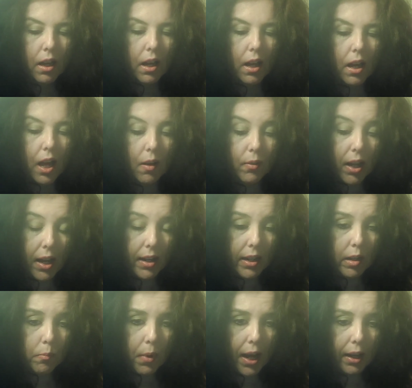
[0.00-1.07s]
I've got to
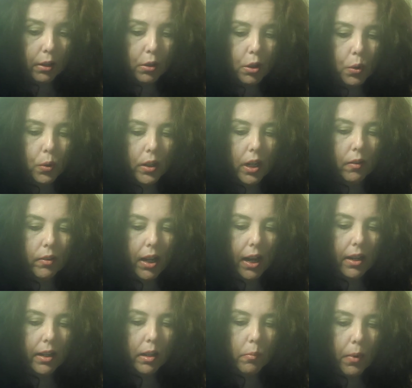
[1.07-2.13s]
get back to it. I've
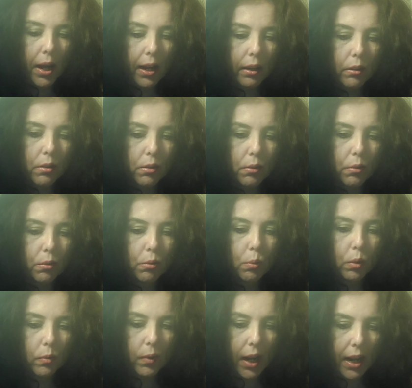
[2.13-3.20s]
got to get back to
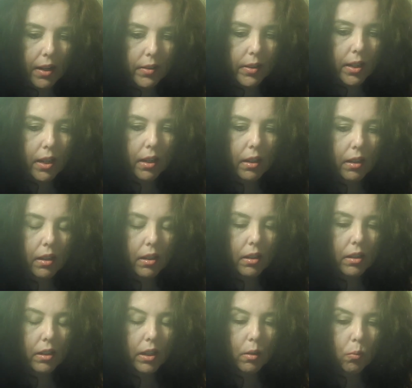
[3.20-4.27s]
revising
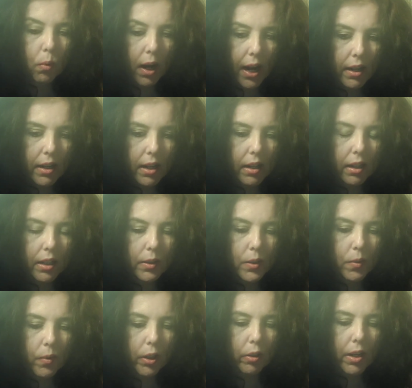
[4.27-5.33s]
and writing.
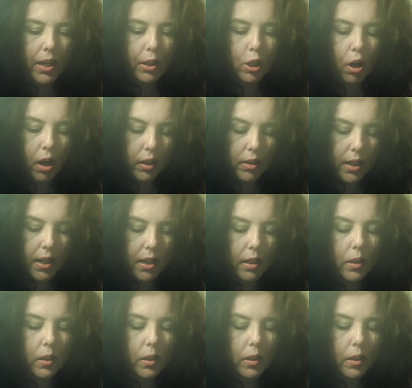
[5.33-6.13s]
It's very daunting.